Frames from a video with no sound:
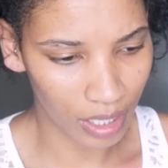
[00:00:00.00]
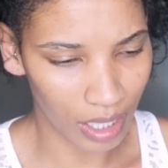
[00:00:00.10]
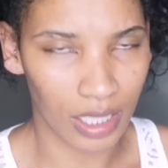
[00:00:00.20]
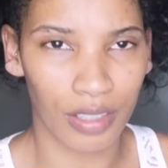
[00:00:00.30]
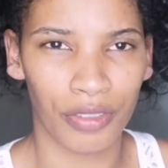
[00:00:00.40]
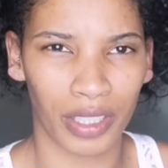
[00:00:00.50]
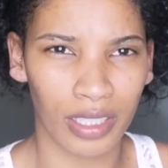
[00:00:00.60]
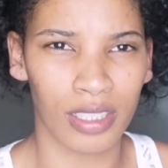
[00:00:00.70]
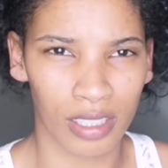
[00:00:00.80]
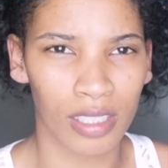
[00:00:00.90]
It
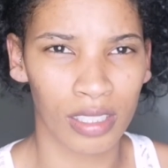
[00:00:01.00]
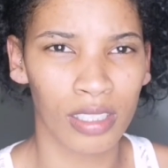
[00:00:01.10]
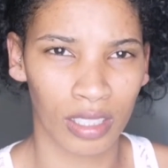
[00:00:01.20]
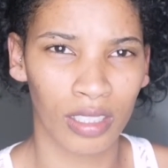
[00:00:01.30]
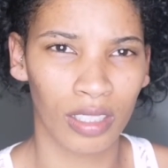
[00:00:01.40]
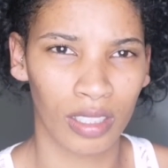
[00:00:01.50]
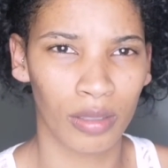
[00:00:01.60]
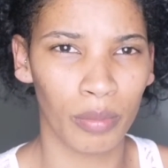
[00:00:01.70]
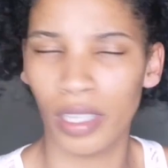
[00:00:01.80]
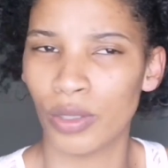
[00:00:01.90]
defeats,
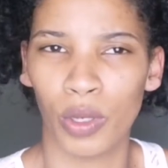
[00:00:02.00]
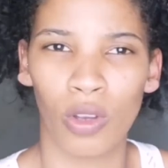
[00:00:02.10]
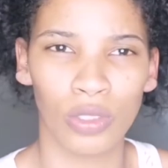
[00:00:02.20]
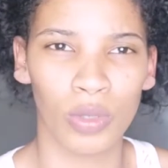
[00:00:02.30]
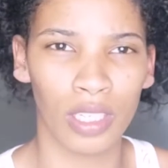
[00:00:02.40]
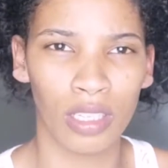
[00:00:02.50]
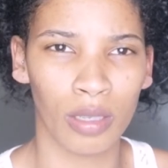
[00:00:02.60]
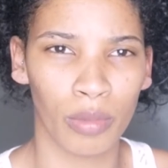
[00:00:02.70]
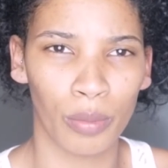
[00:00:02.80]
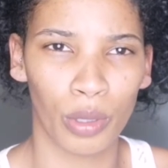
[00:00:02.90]
because we can't do
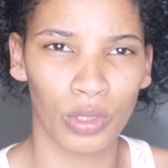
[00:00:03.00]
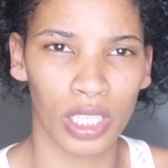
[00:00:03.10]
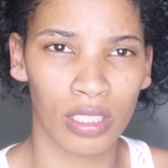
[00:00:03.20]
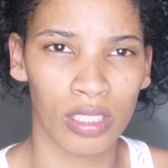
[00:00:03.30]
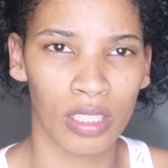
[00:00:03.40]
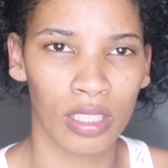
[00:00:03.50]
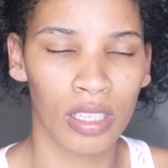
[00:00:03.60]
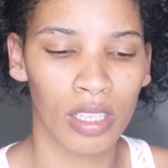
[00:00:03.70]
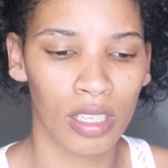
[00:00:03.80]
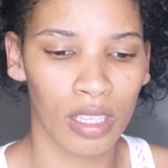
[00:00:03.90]
anything but protest,
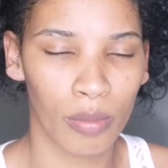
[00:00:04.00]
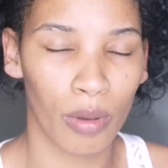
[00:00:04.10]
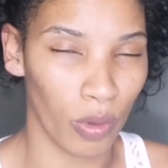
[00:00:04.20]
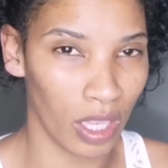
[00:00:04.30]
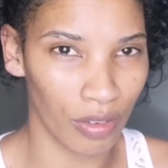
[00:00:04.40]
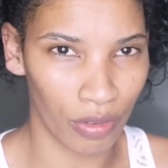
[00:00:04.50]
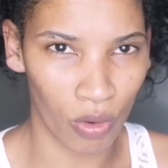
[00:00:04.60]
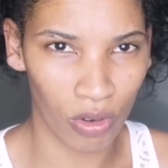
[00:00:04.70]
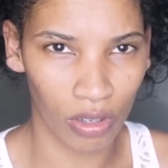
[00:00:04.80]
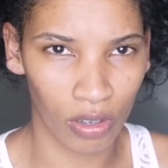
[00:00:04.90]
but we can
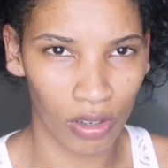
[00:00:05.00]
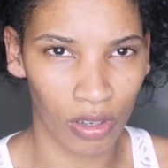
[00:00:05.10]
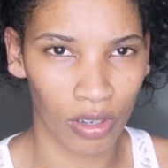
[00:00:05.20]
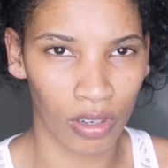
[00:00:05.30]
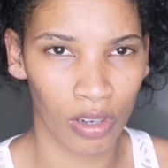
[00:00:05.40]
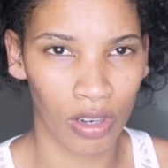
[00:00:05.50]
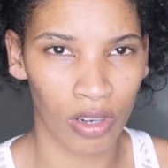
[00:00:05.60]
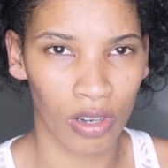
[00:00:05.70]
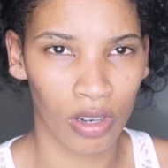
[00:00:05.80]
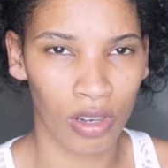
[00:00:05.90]
vote.
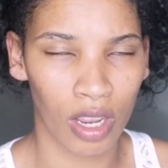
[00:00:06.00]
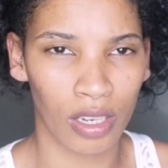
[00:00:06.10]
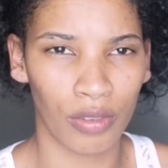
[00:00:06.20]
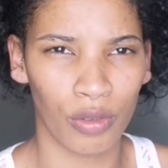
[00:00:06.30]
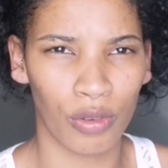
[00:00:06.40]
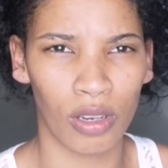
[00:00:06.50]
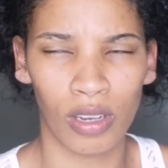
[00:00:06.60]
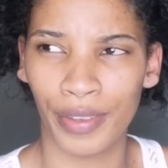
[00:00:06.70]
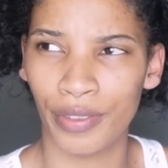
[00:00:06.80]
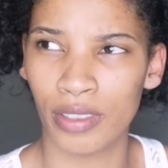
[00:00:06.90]
And if you follow
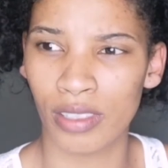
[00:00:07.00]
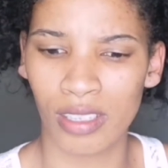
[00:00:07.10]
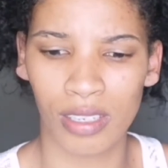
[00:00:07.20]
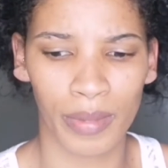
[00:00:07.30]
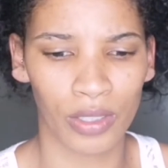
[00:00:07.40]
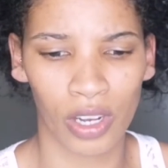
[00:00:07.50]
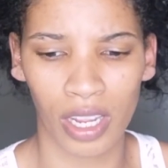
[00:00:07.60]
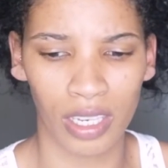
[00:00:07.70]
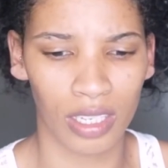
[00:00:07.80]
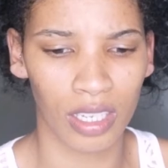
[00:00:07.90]
Life in the System, I'll
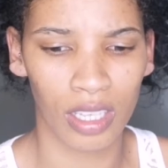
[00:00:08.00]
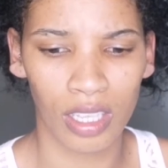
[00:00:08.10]
try and